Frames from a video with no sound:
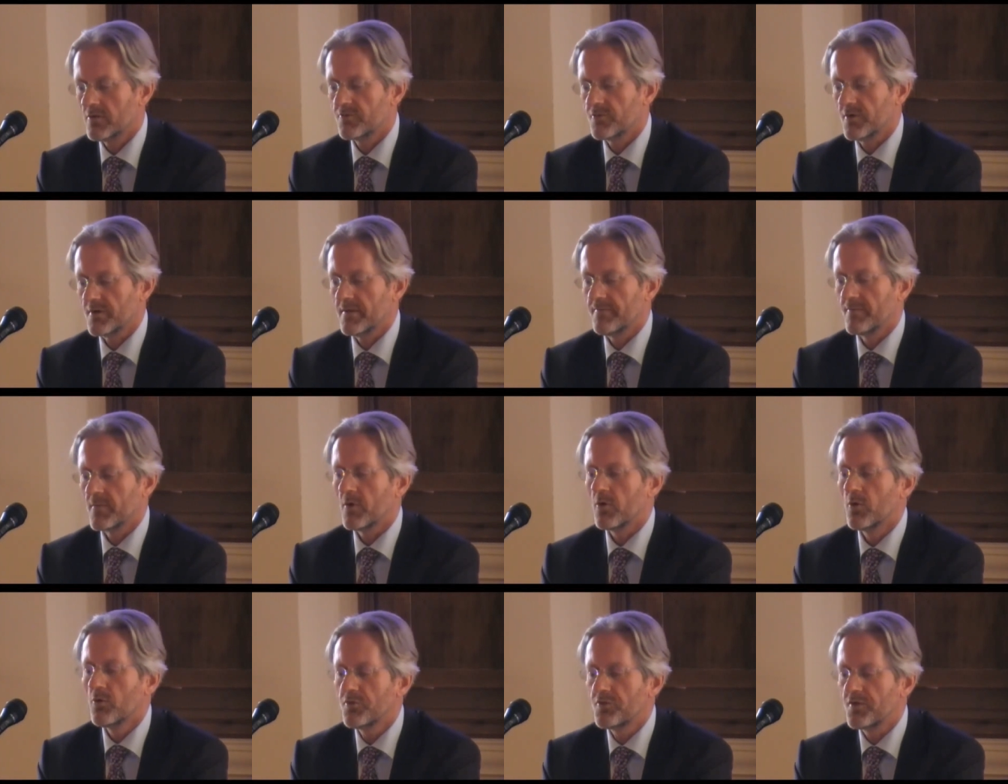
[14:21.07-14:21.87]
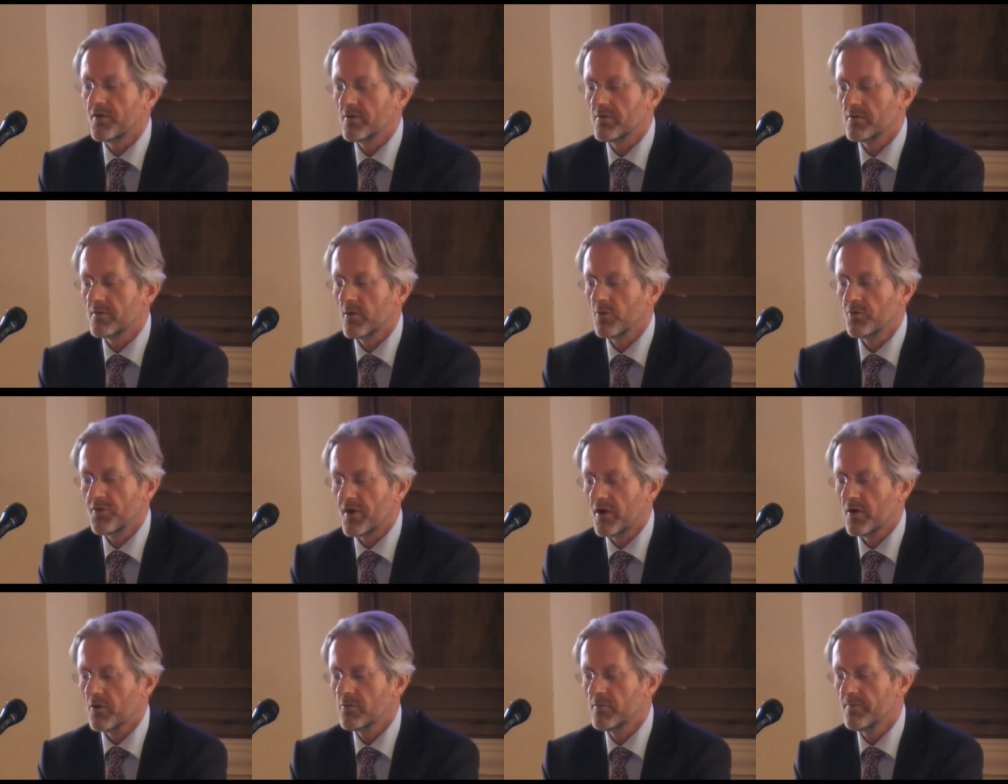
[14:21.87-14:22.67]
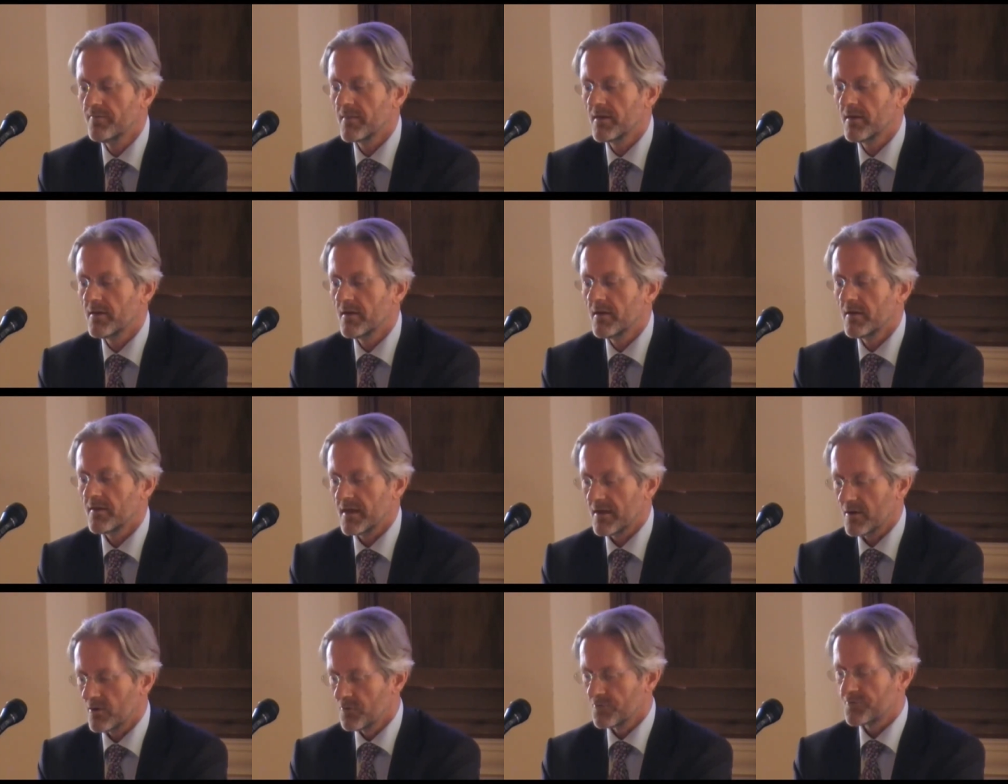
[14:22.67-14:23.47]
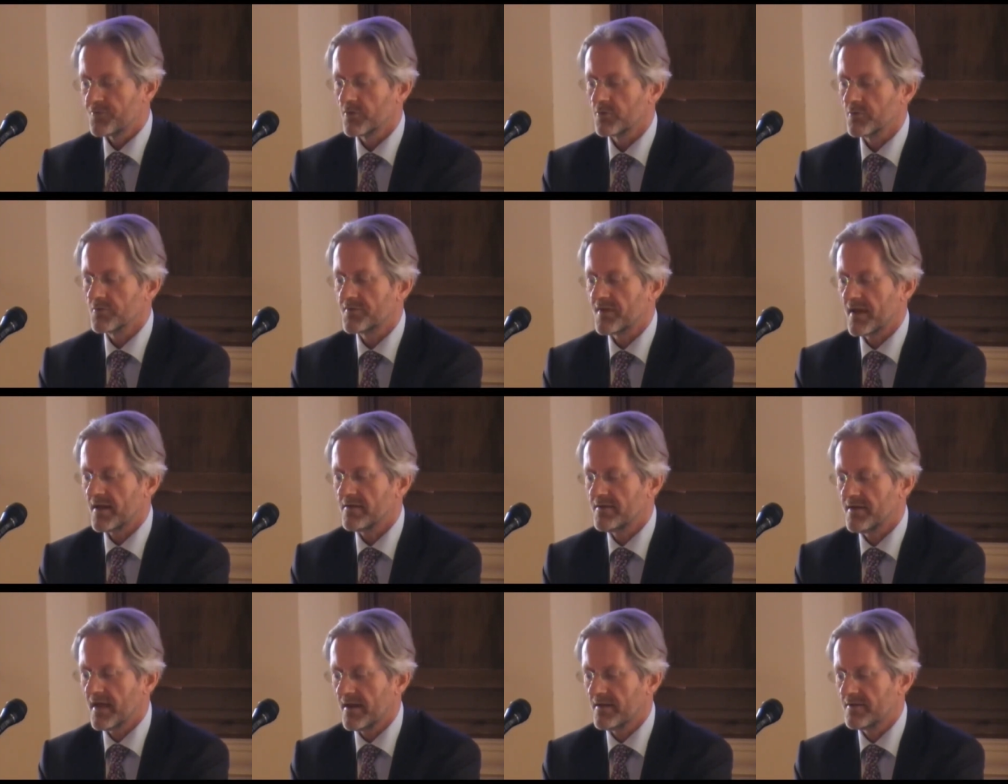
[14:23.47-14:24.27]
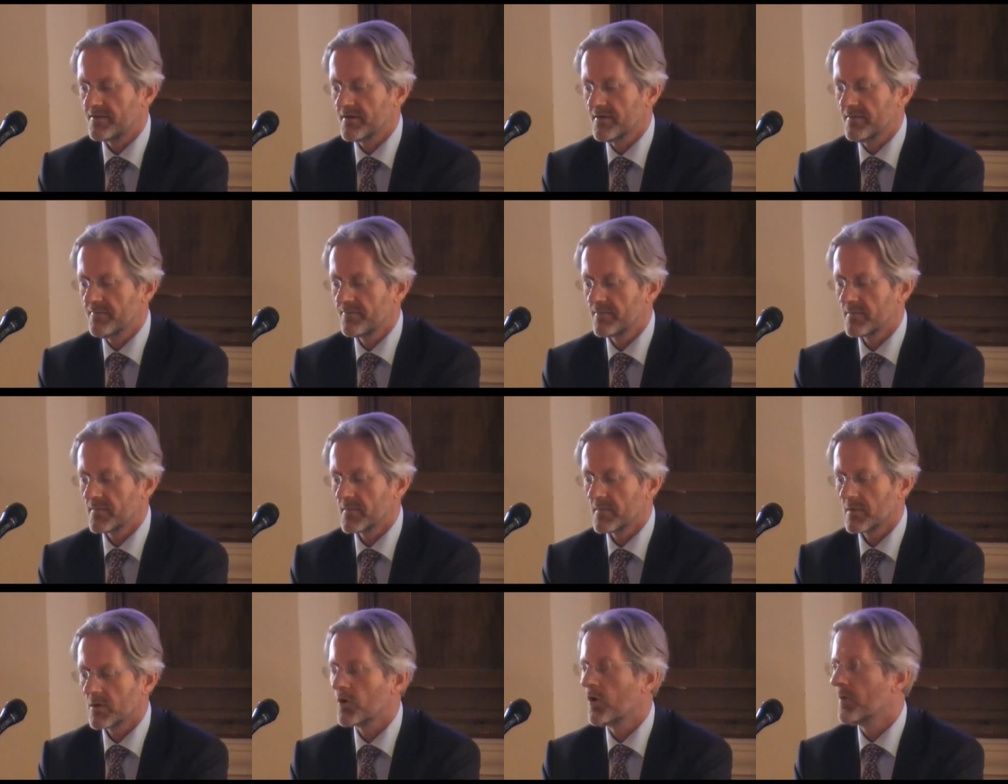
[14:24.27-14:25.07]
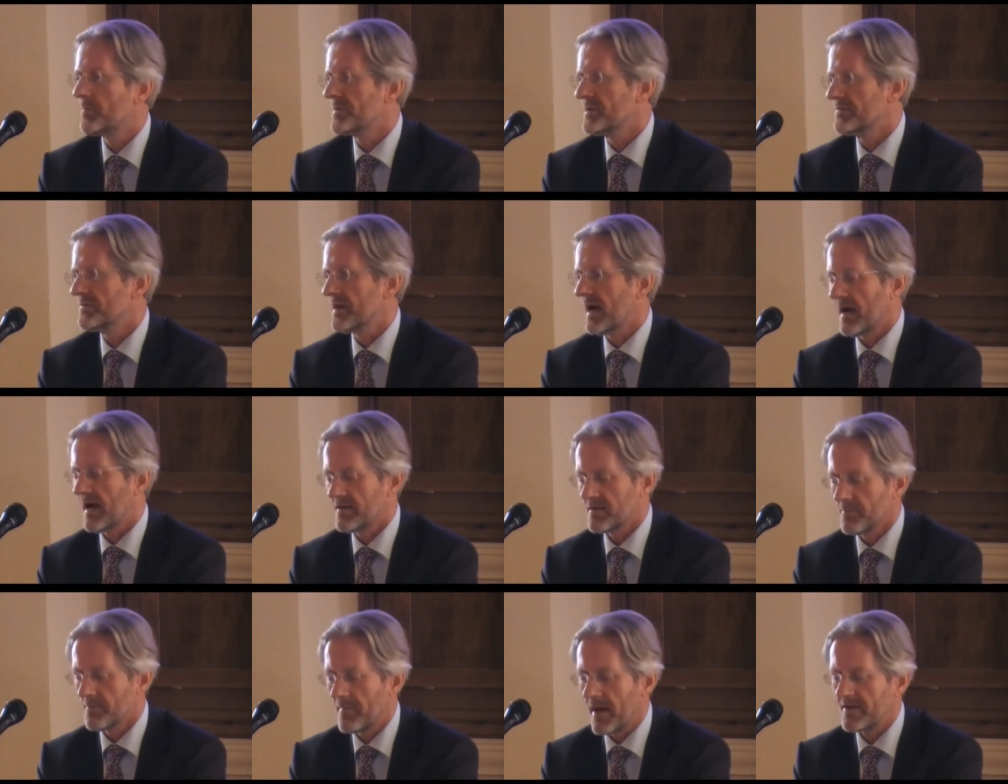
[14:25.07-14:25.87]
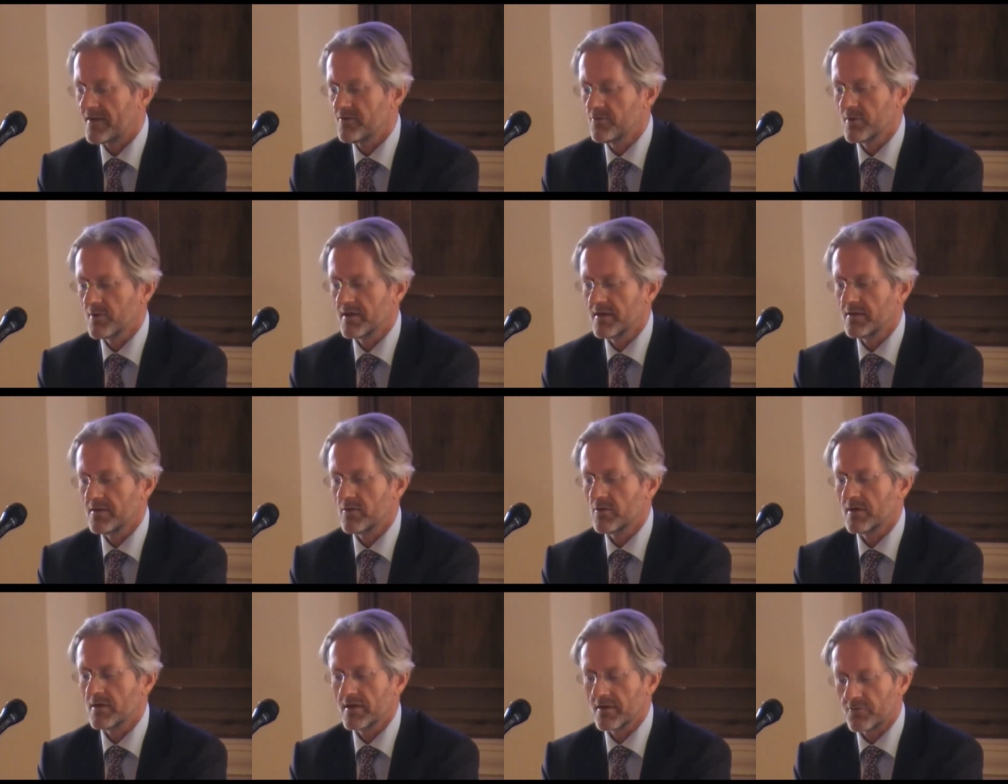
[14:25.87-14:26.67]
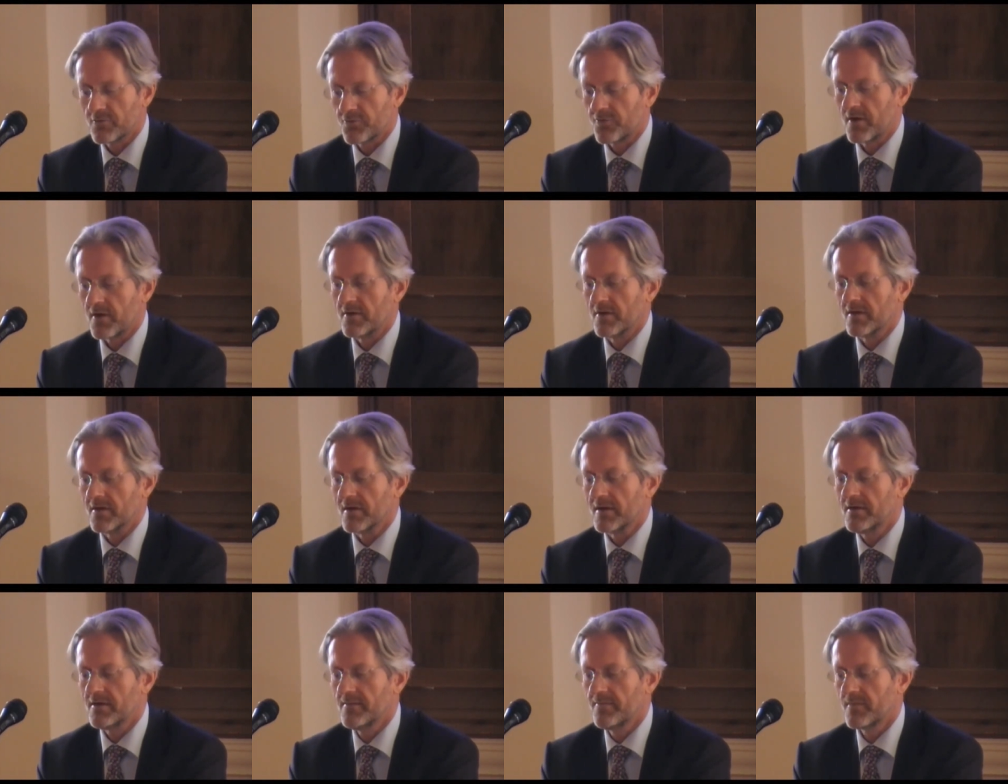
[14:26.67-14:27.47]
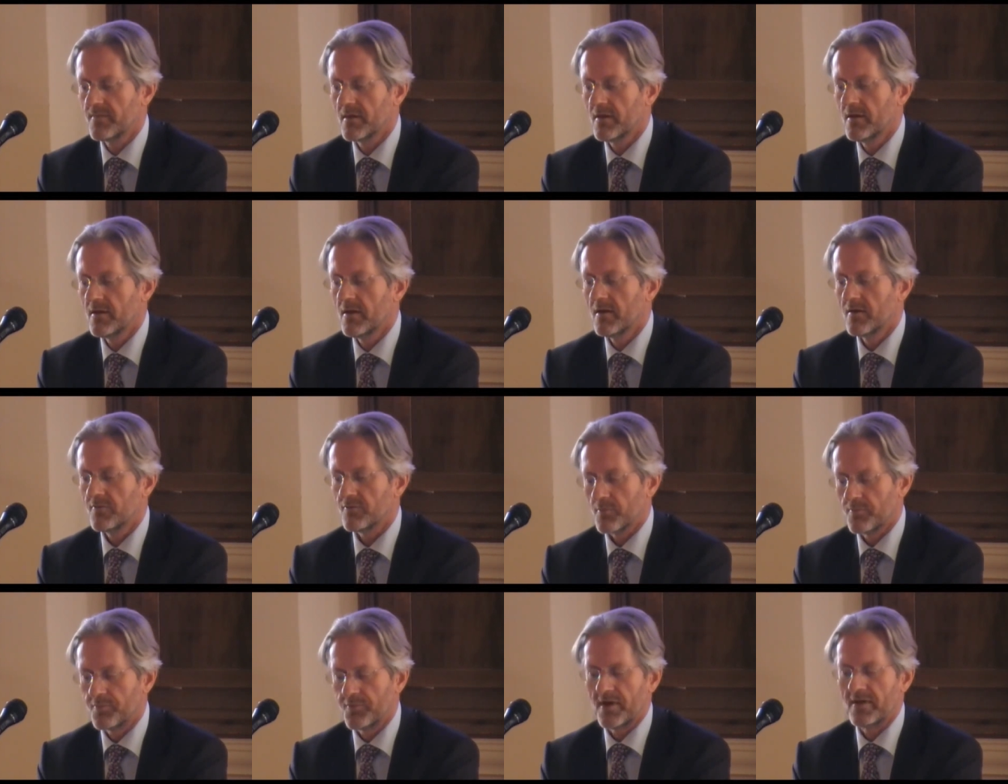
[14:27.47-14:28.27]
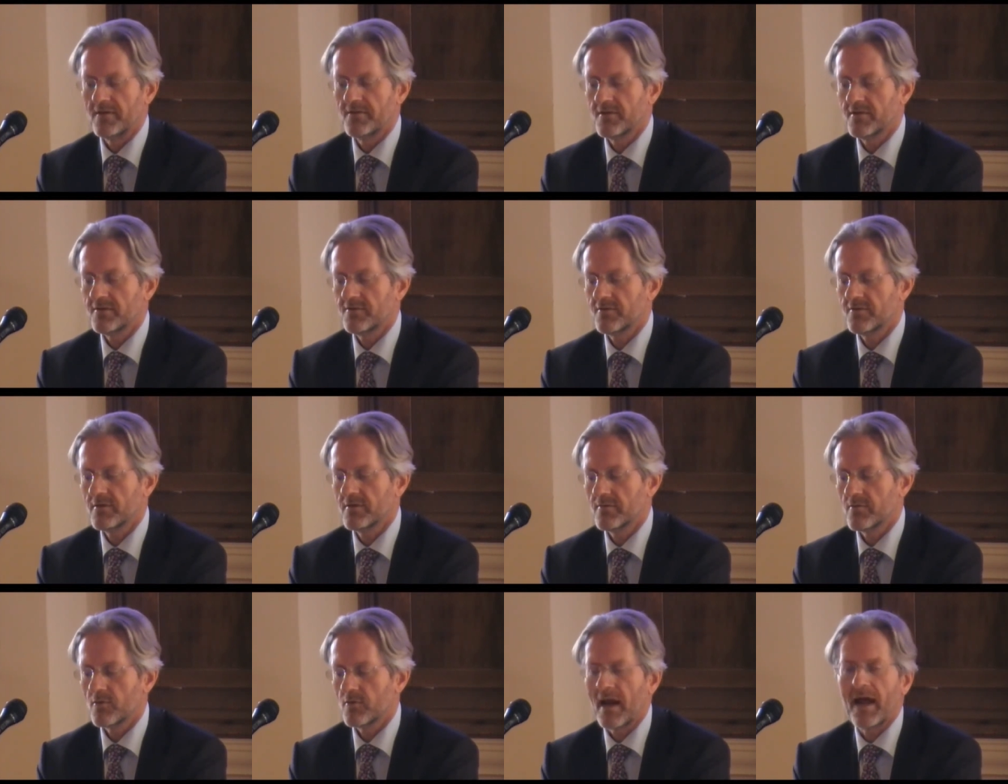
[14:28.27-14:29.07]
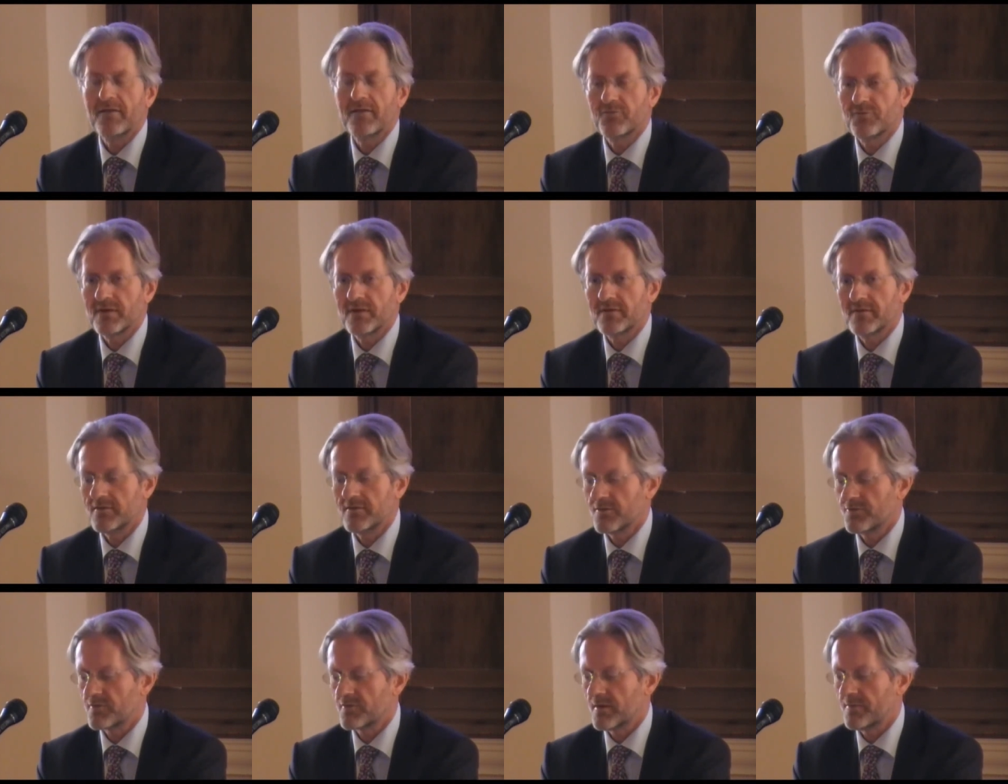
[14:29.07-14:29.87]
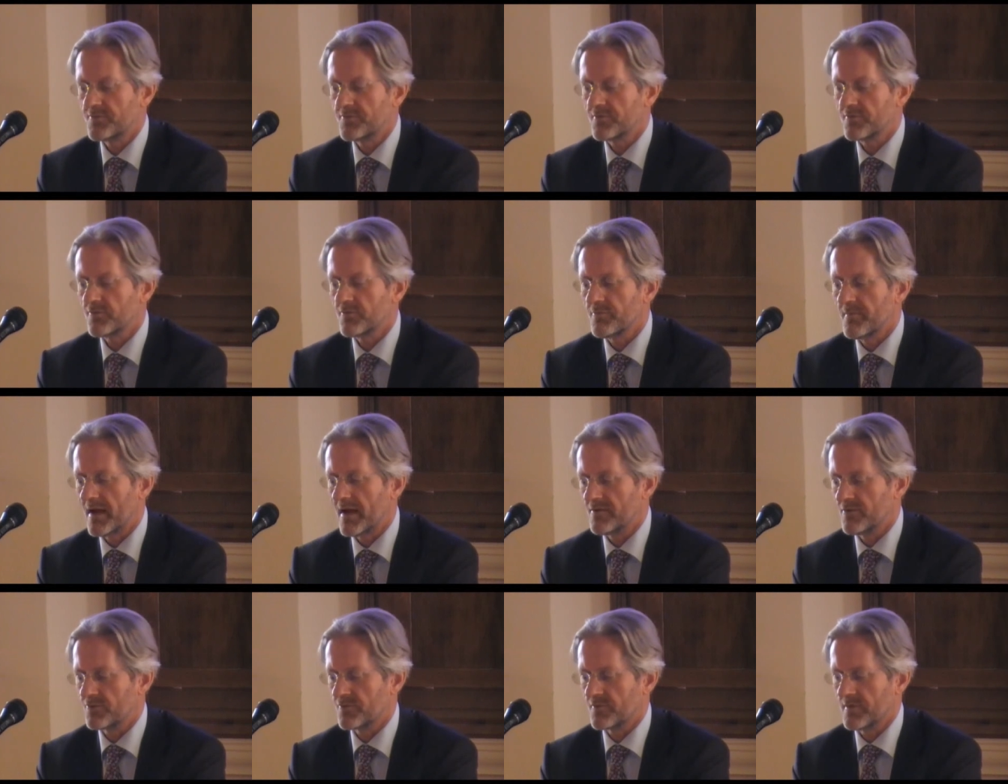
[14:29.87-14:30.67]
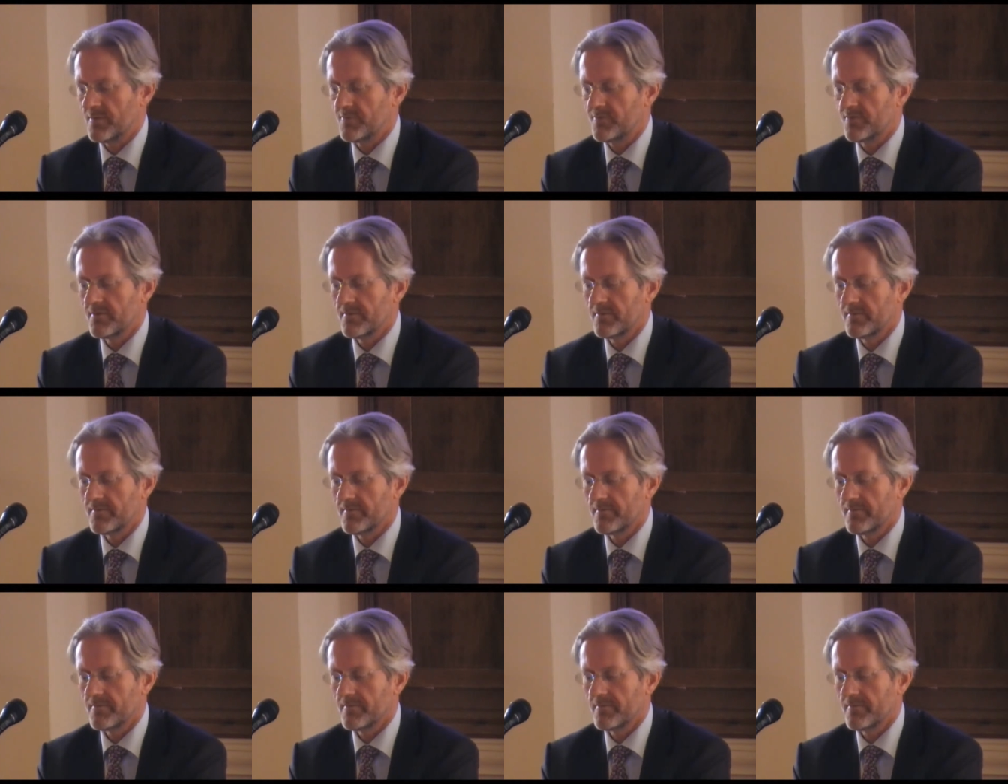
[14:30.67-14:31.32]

sorry, although, they also contain data copied either manually or electronically from printed or handwritten descriptions of manuscripts.